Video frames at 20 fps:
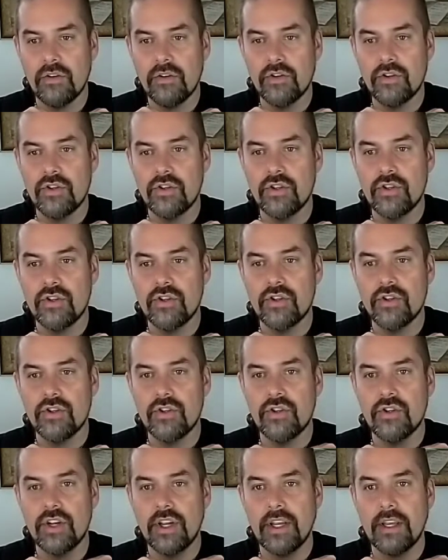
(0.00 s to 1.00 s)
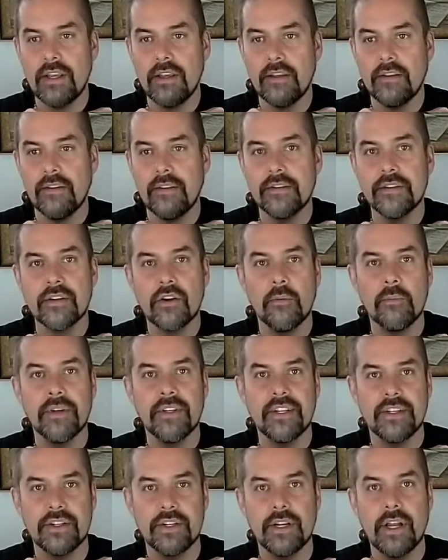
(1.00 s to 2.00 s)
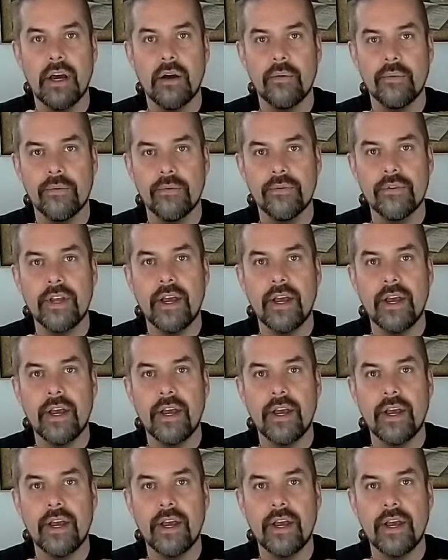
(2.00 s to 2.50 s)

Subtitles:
this is a competition now.